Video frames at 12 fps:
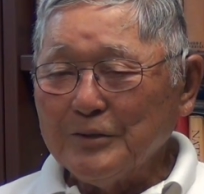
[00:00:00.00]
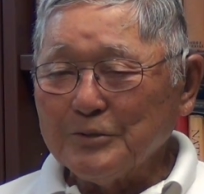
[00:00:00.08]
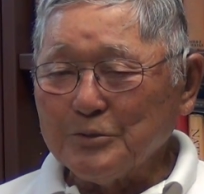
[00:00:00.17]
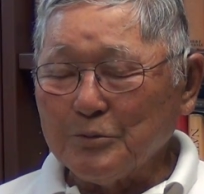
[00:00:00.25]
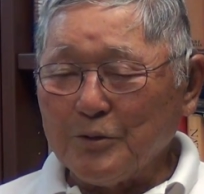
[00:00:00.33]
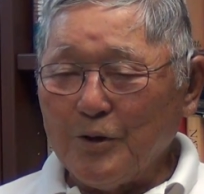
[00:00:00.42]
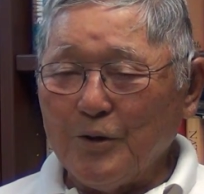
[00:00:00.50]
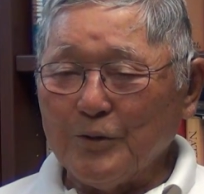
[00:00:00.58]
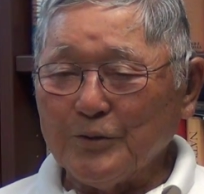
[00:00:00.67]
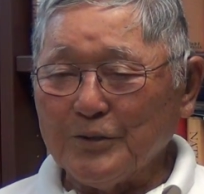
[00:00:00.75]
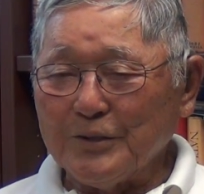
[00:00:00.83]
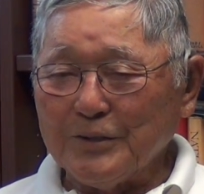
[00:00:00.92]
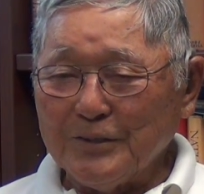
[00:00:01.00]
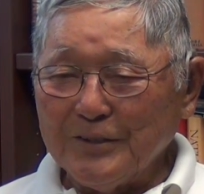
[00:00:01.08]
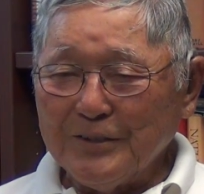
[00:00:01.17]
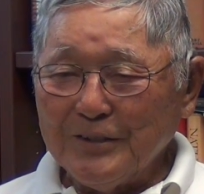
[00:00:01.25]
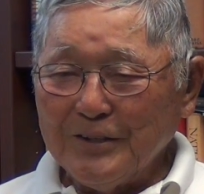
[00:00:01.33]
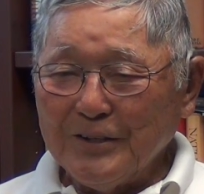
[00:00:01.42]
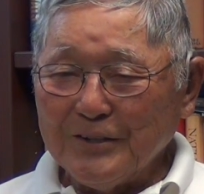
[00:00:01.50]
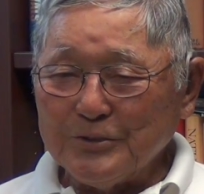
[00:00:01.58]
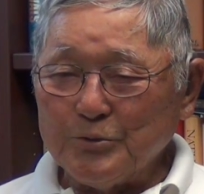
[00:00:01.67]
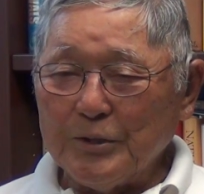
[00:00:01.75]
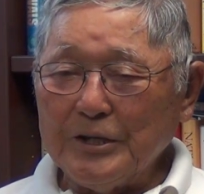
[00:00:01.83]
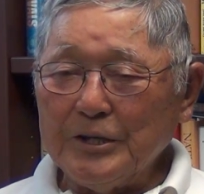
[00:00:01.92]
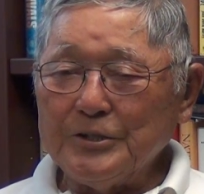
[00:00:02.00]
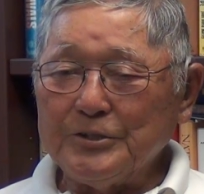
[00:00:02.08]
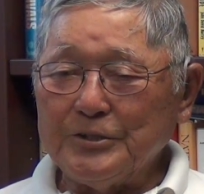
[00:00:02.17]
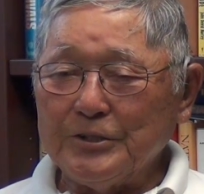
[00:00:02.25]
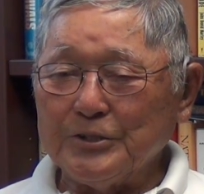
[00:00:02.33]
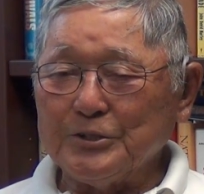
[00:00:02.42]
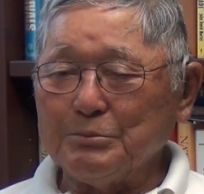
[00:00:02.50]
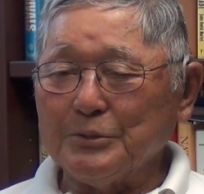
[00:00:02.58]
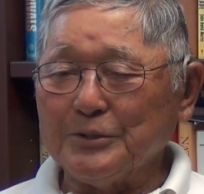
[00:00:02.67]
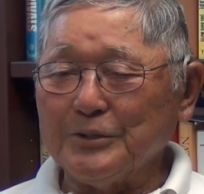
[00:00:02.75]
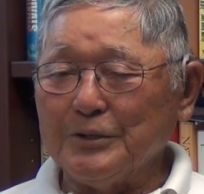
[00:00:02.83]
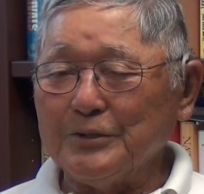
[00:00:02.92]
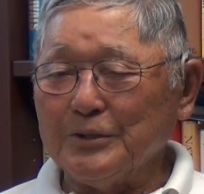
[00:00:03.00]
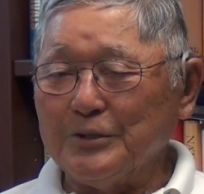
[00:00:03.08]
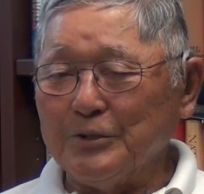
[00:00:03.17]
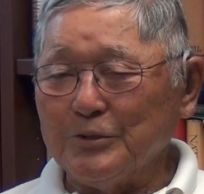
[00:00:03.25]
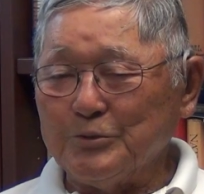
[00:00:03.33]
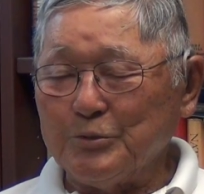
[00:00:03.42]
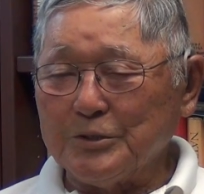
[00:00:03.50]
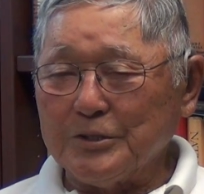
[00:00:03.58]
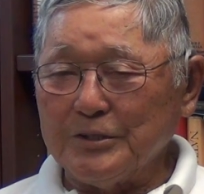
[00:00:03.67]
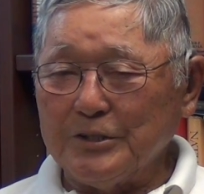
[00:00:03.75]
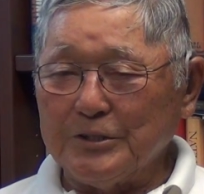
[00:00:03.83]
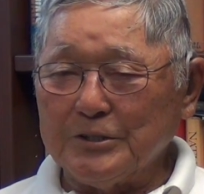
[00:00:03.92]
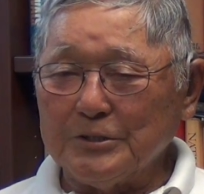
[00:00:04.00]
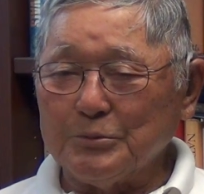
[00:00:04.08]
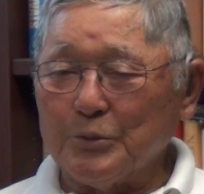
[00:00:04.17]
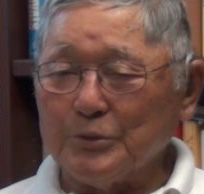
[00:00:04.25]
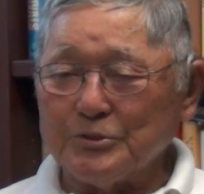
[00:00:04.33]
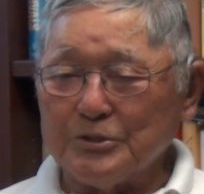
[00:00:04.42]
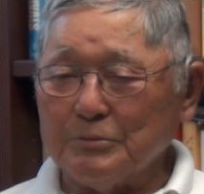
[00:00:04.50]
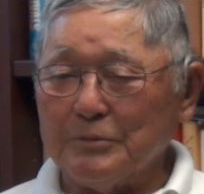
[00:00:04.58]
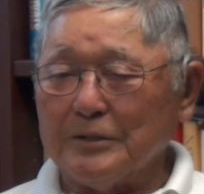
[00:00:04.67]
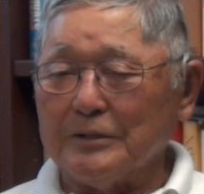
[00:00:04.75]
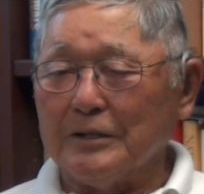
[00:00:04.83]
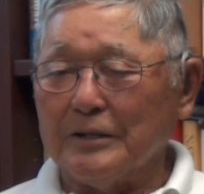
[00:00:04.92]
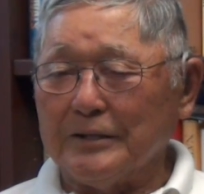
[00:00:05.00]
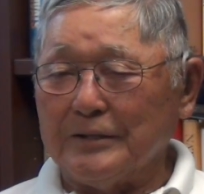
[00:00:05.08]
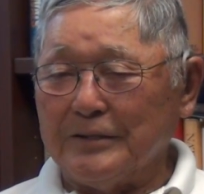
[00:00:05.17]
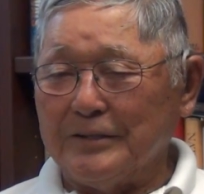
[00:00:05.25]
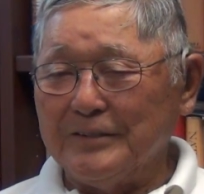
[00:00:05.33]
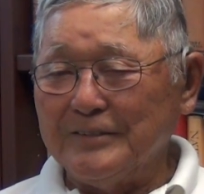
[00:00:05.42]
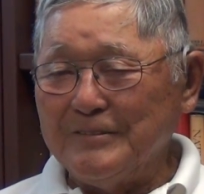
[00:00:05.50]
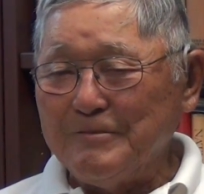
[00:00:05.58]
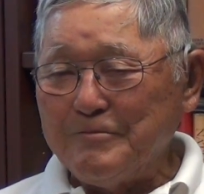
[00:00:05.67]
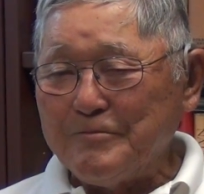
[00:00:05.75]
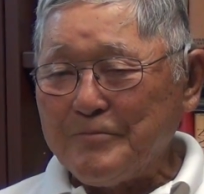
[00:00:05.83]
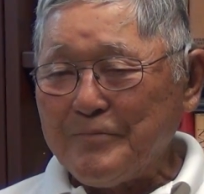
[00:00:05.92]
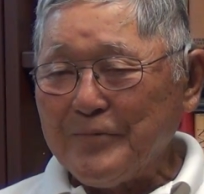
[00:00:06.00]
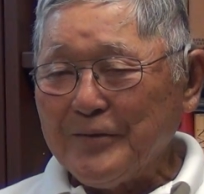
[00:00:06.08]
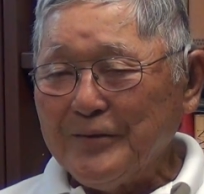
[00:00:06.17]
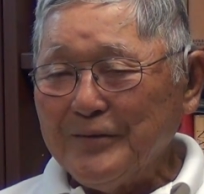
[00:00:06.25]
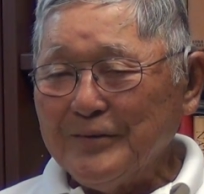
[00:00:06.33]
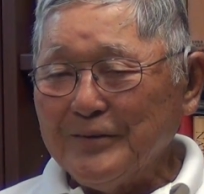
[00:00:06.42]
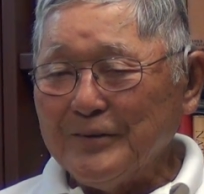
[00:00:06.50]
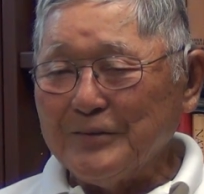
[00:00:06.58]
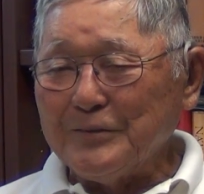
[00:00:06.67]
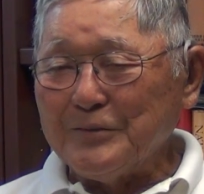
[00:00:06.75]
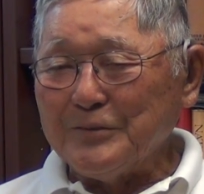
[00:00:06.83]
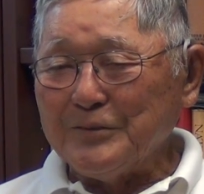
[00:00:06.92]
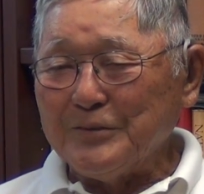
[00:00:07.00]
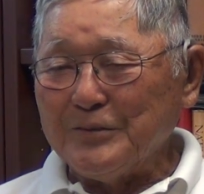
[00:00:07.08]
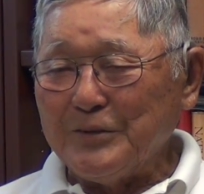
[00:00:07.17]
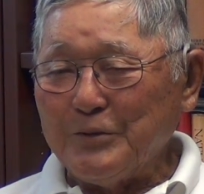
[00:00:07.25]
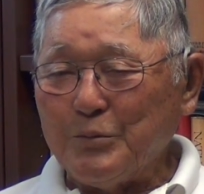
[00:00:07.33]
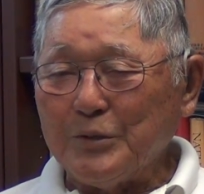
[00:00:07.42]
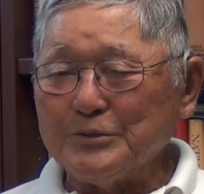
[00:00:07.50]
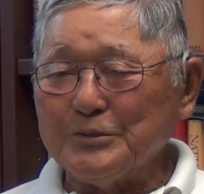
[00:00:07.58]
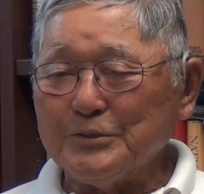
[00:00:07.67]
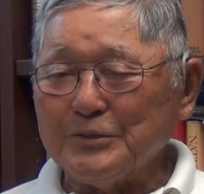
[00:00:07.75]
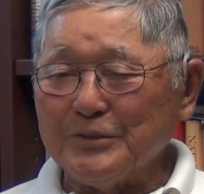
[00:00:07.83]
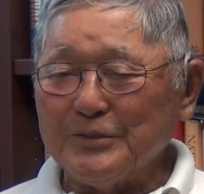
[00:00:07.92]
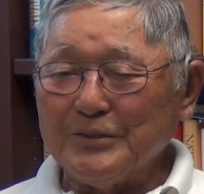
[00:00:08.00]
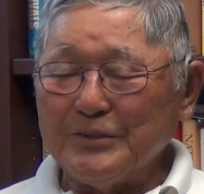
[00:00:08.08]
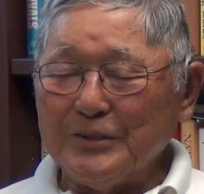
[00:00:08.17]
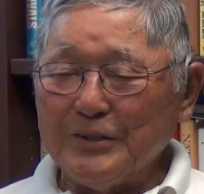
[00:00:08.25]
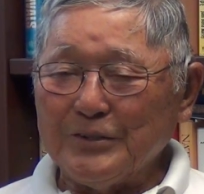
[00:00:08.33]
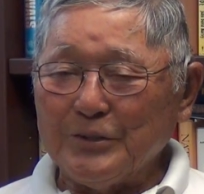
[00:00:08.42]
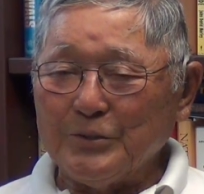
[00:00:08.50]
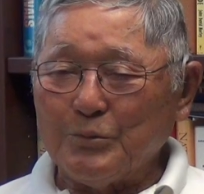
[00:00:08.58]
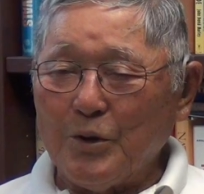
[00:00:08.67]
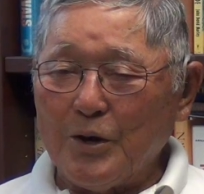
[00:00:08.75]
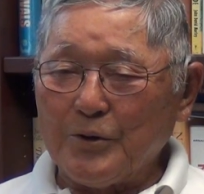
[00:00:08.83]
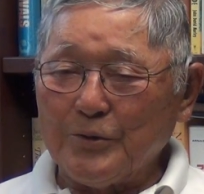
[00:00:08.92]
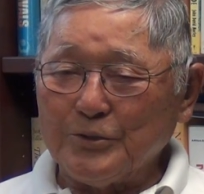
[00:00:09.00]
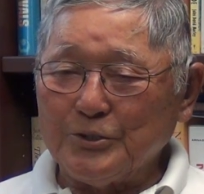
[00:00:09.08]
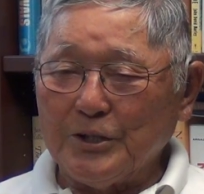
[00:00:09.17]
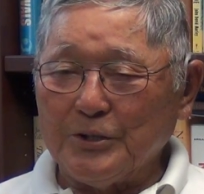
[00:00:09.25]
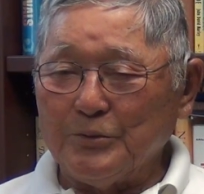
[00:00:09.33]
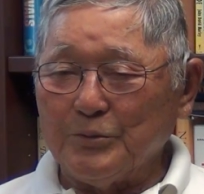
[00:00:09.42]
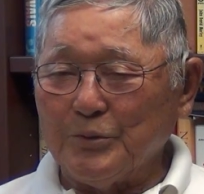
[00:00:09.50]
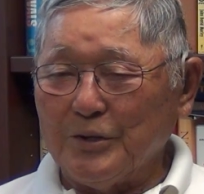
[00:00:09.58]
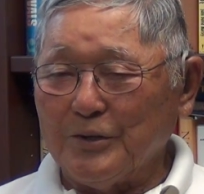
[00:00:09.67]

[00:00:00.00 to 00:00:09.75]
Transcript: so-called drainage ditch, but then the ditches weren't cement lined, and it wasn't, the watershed